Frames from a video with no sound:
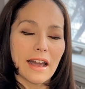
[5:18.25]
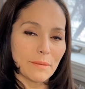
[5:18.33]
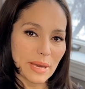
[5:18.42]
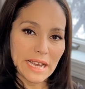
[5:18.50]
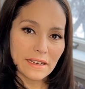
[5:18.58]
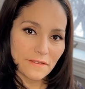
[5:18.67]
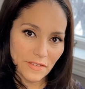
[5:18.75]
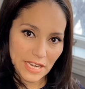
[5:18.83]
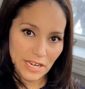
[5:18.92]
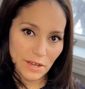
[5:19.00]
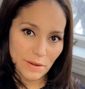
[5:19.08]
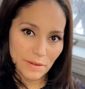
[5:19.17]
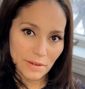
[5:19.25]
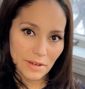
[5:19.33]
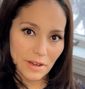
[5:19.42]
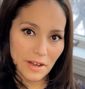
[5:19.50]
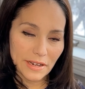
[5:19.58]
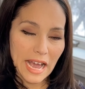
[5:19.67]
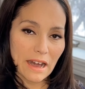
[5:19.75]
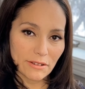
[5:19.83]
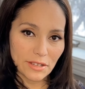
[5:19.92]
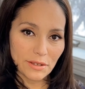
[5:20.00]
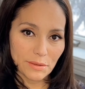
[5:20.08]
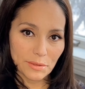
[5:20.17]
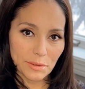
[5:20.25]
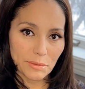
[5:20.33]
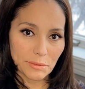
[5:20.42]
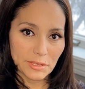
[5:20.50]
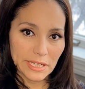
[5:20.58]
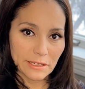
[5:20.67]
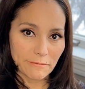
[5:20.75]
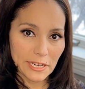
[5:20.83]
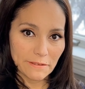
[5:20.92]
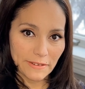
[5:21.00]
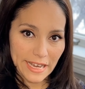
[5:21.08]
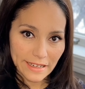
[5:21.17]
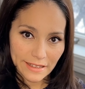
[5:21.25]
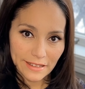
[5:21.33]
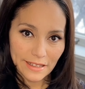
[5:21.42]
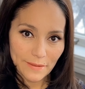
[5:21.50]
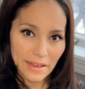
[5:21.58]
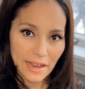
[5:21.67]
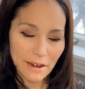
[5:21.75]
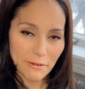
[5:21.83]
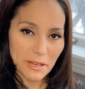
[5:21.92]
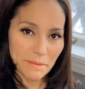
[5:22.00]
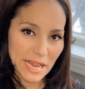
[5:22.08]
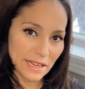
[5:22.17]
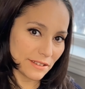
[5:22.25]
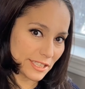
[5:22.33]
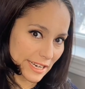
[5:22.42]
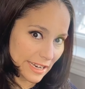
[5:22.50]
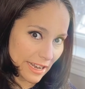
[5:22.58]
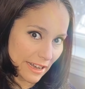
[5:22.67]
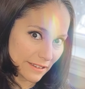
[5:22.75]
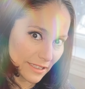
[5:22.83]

I made a video on how to use the routine reflex. I recommend you check it out